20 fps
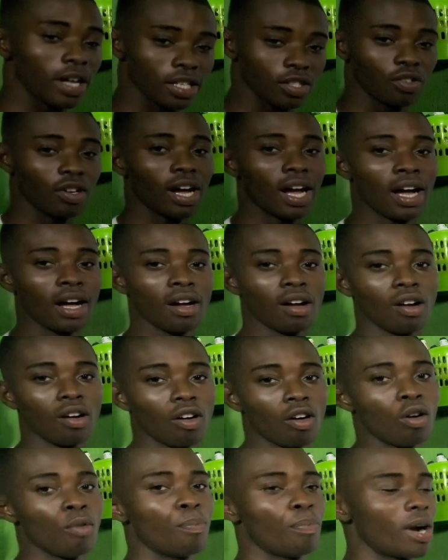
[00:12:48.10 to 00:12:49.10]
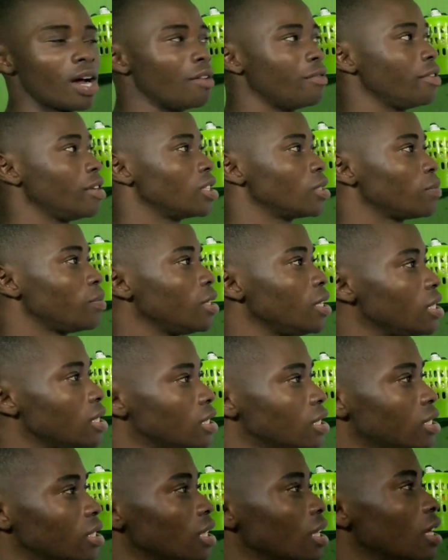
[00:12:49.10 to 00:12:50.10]
federal or private?
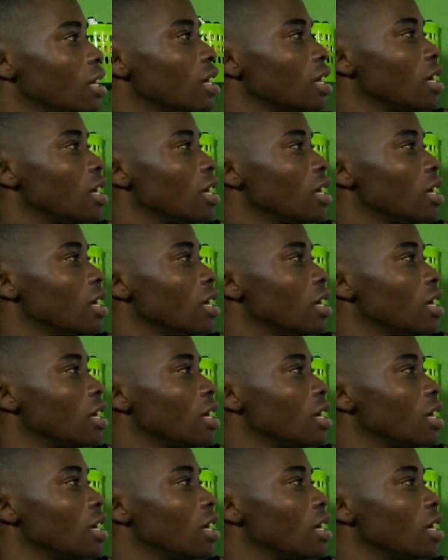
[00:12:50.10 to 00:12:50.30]
Please.